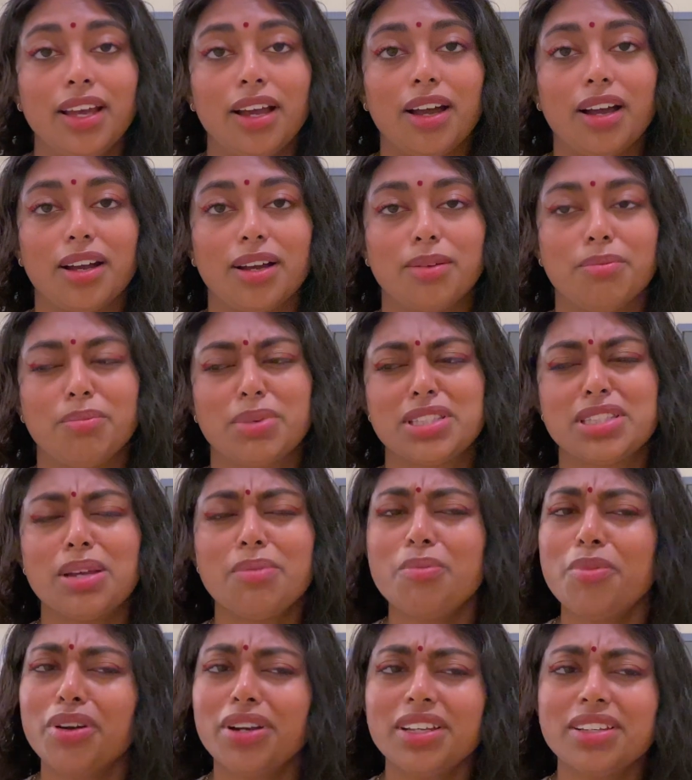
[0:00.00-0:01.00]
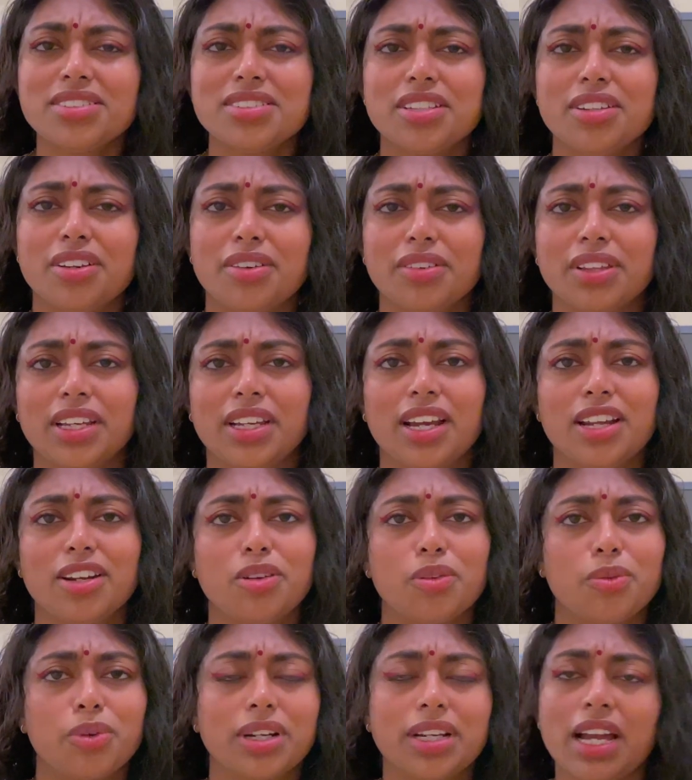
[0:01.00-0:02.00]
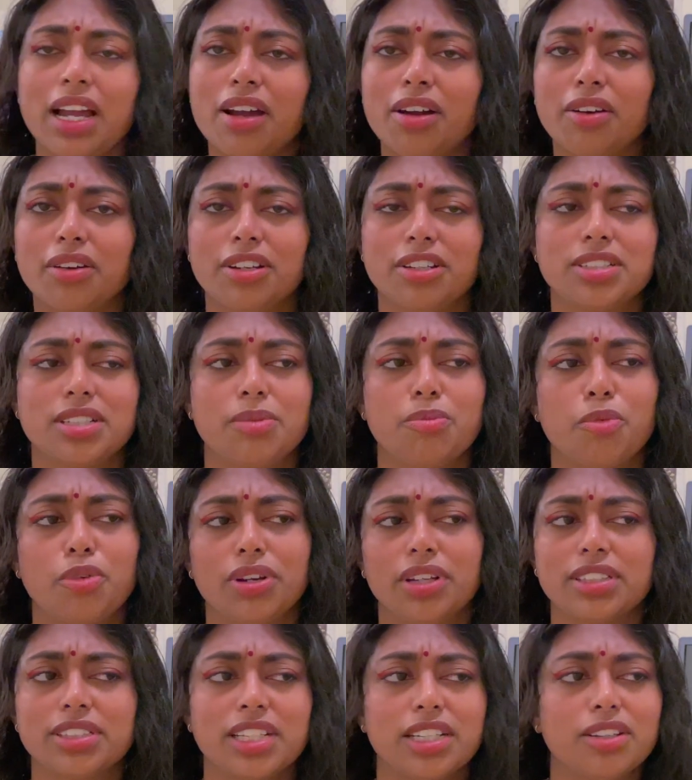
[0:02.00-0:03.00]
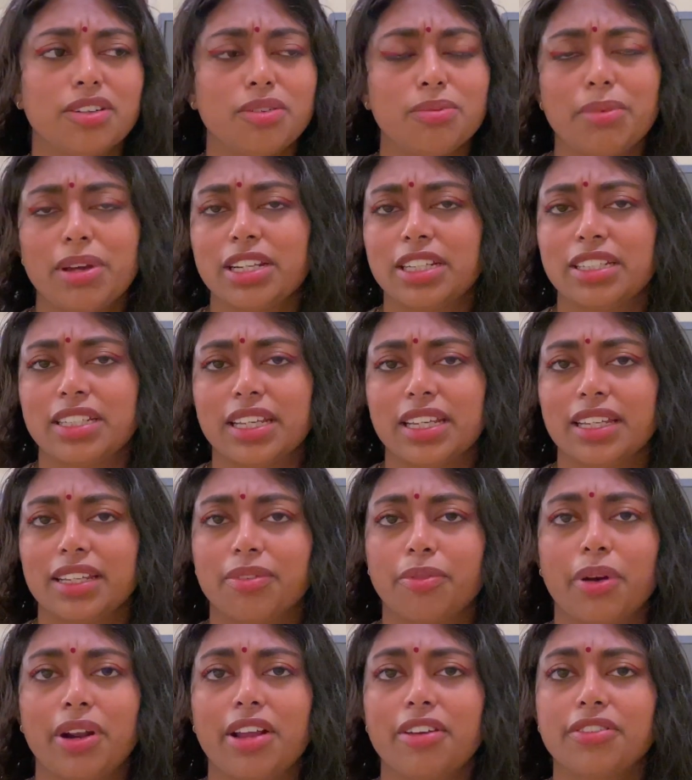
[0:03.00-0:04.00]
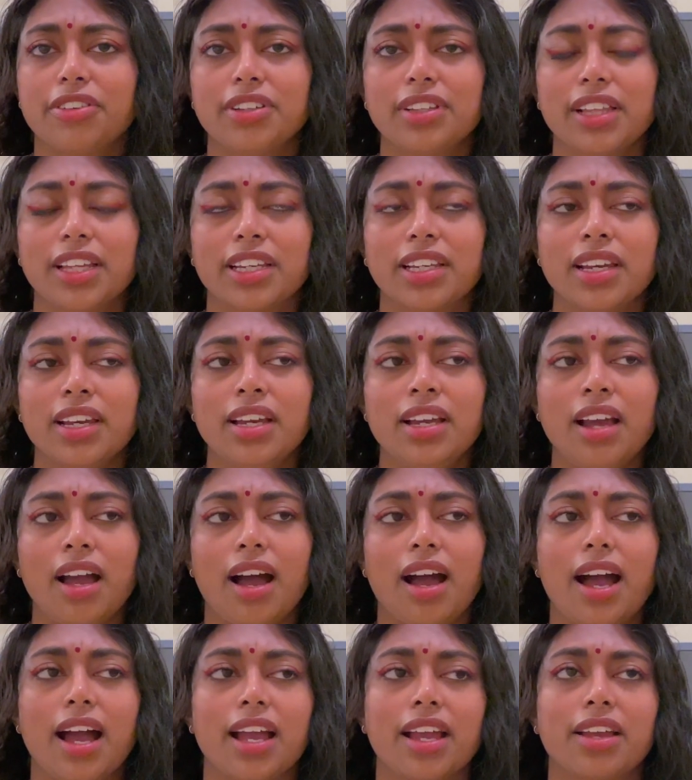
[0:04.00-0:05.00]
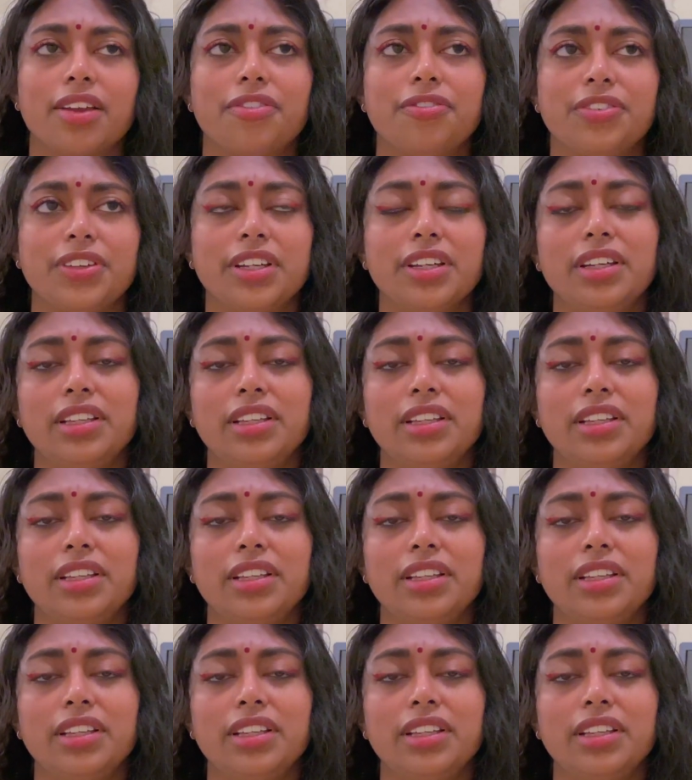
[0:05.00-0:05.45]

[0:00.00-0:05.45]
Um, but some mornings, you know, like I don't work out or some mornings I don't meditate, whatever like I feel,